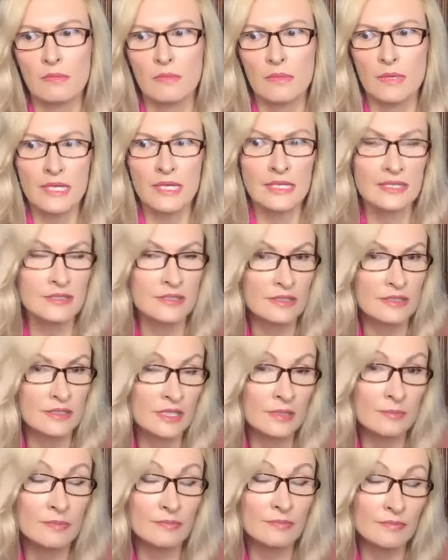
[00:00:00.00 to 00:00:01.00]
it is it
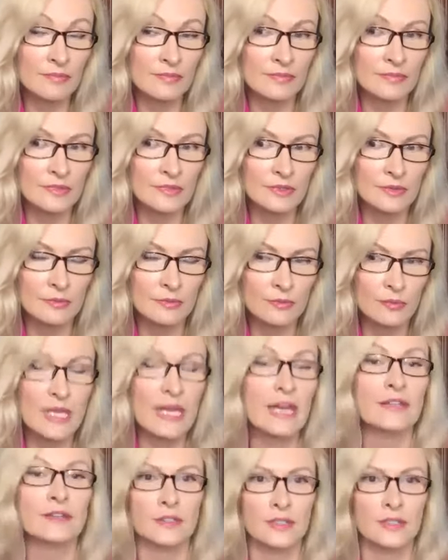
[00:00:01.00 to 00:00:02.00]
we
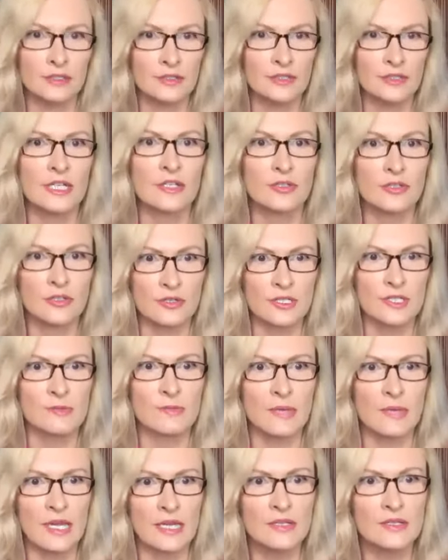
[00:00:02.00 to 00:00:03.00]
enter a dangerous
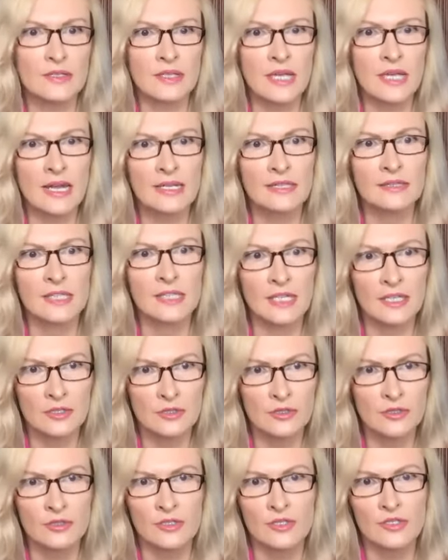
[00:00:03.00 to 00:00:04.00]
space and a
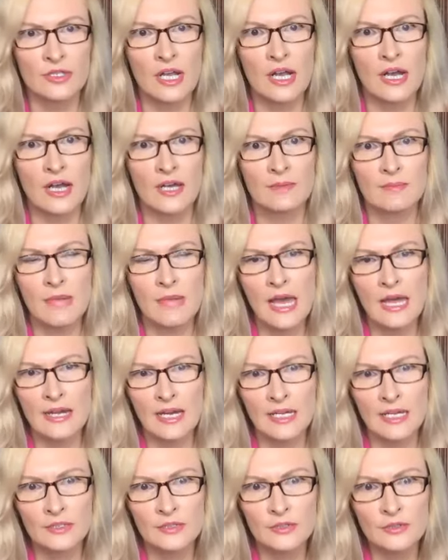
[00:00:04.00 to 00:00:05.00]
dangerous time. And
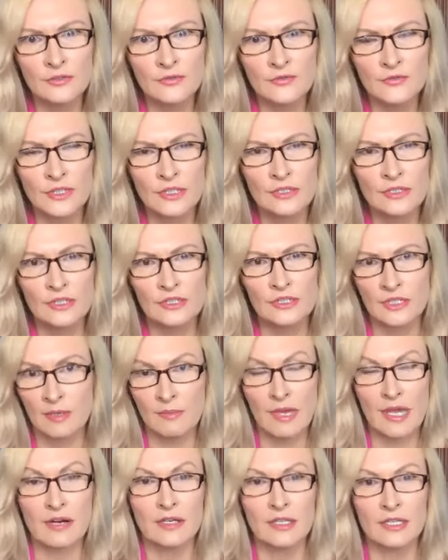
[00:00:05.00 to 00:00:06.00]
I do feel that
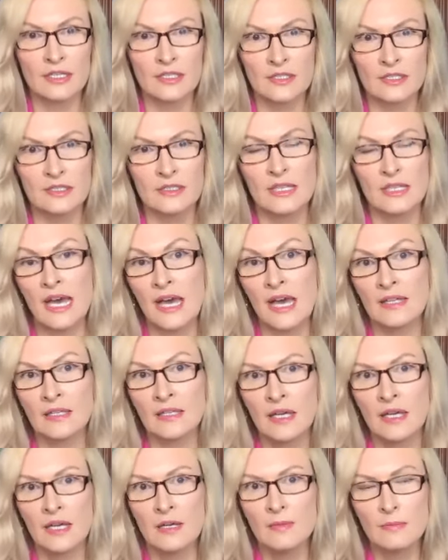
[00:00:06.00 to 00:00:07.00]
America is in that
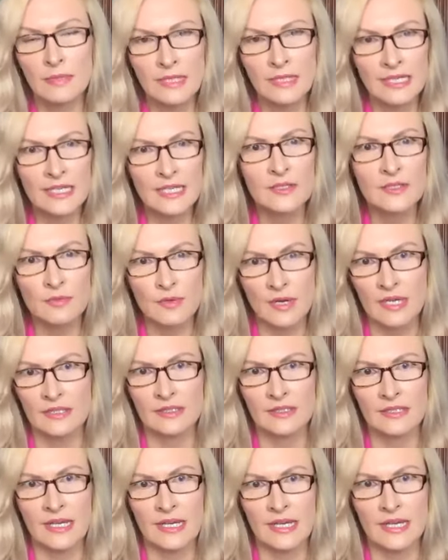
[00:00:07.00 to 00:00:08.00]
place right
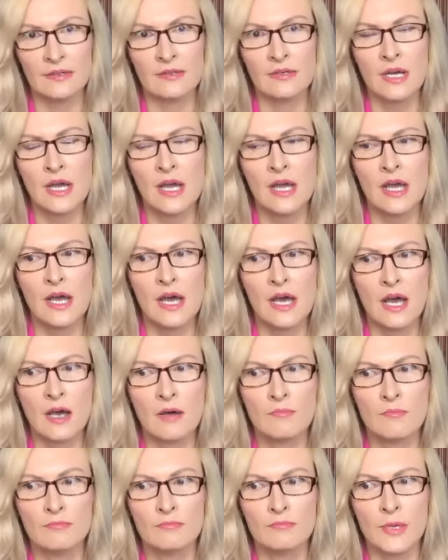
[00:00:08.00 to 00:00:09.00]
now.
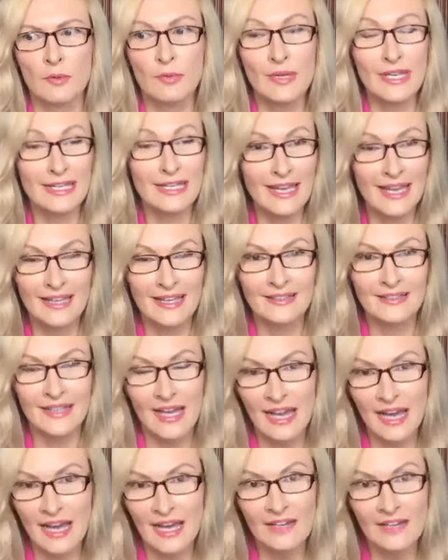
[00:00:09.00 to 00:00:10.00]
Um, we can't
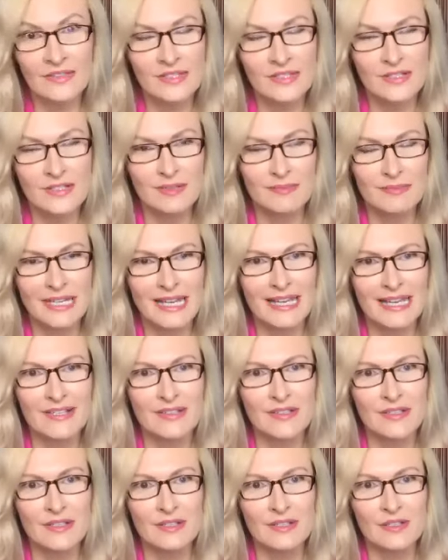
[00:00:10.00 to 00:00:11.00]
have, in some
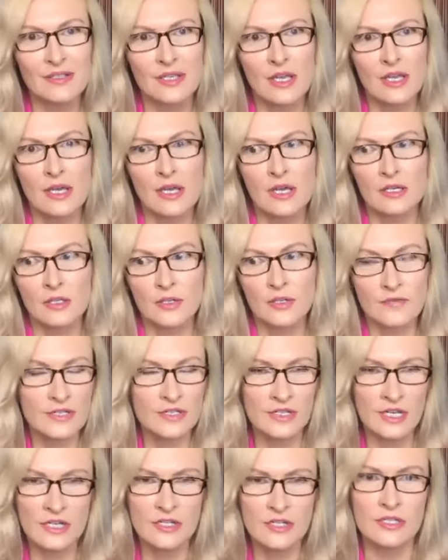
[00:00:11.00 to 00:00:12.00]
cases,
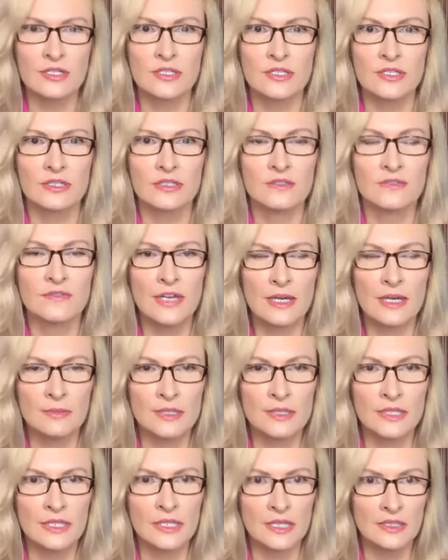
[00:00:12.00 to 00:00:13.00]
conversations of the
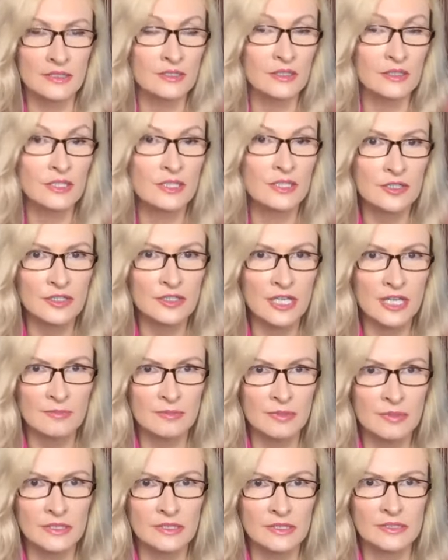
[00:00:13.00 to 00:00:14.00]
family at the dinner
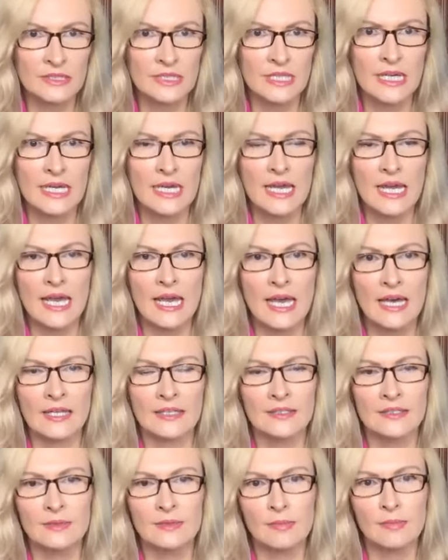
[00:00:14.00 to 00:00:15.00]
table.
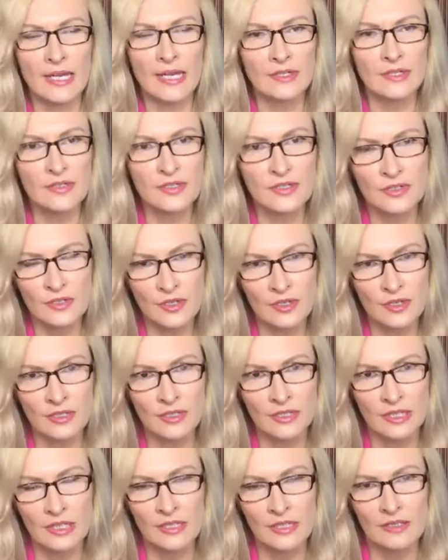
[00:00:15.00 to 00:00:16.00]
And my concern
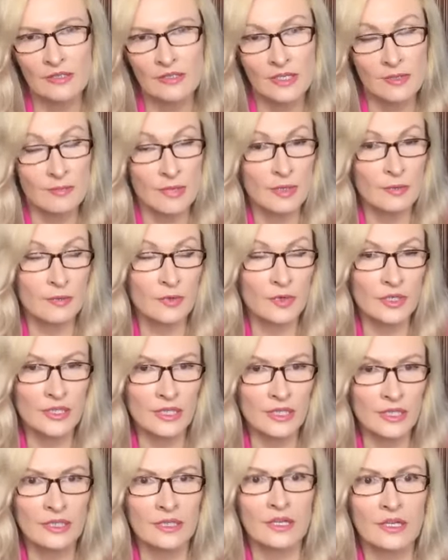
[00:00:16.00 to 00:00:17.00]
is, and my
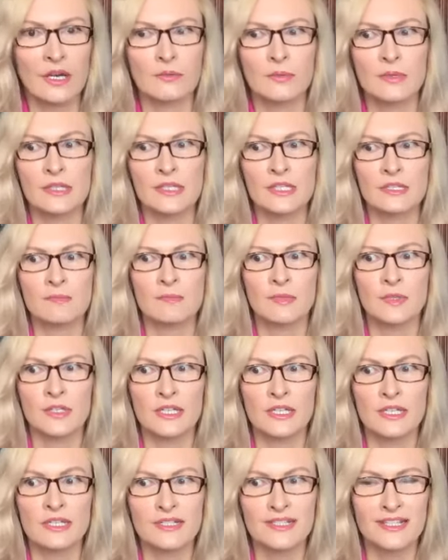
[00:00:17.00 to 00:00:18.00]
warning uh, with this book
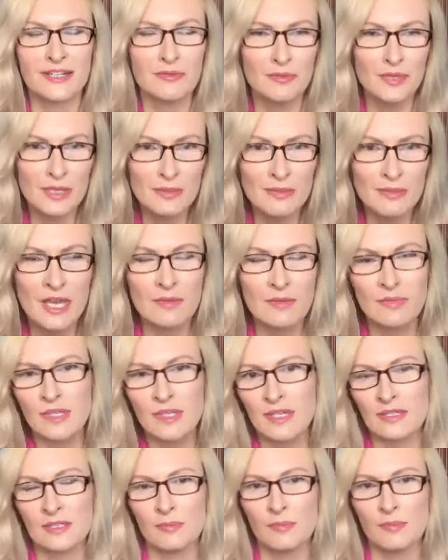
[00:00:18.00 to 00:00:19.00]
is that we may be
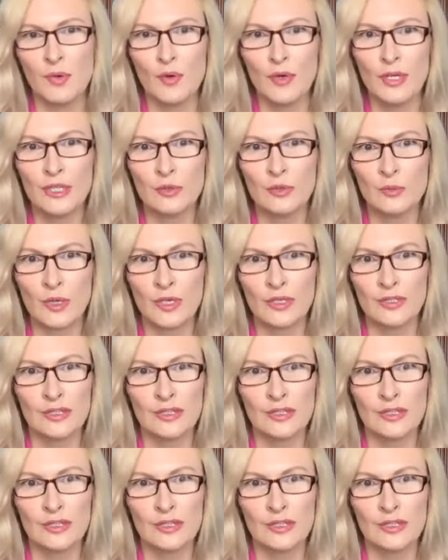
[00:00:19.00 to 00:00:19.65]
at the point where